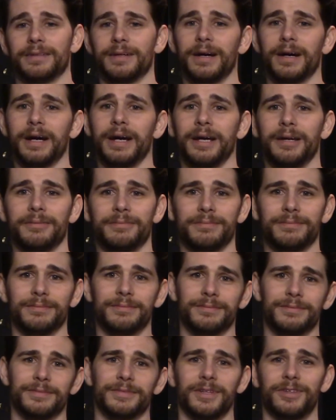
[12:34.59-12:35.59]
all right,
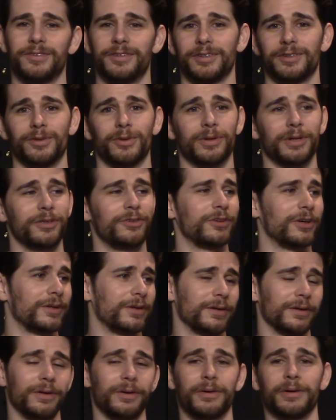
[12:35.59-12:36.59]
let's ignore each
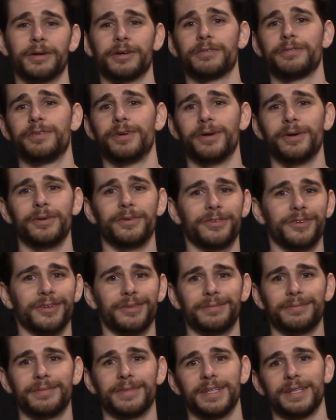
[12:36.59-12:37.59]
other, go on our phones
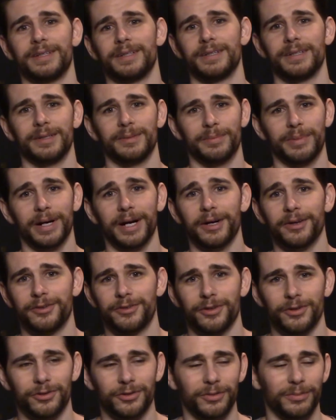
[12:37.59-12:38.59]
and browse
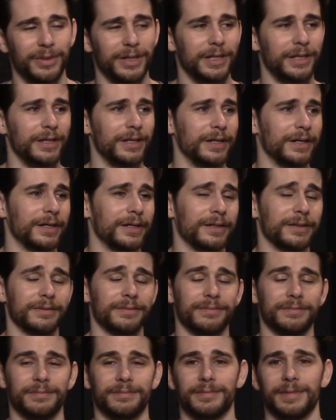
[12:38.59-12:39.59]
social media
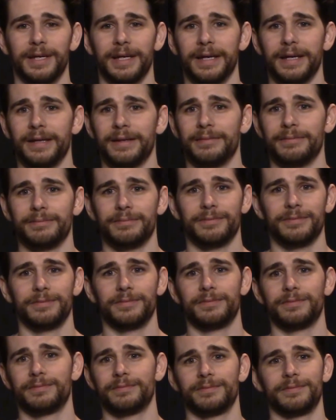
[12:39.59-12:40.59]
and
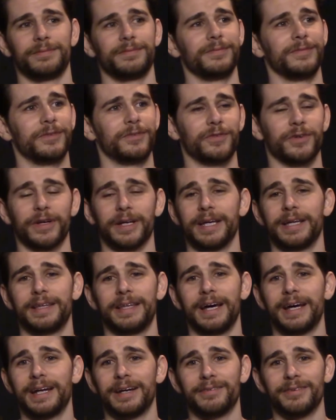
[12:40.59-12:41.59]
forget
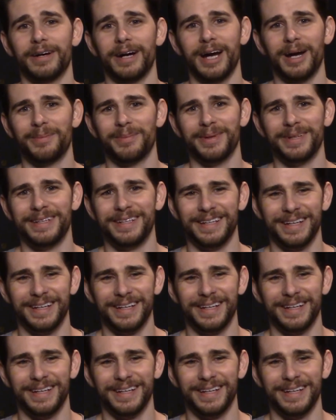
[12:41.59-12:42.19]
that ever happened.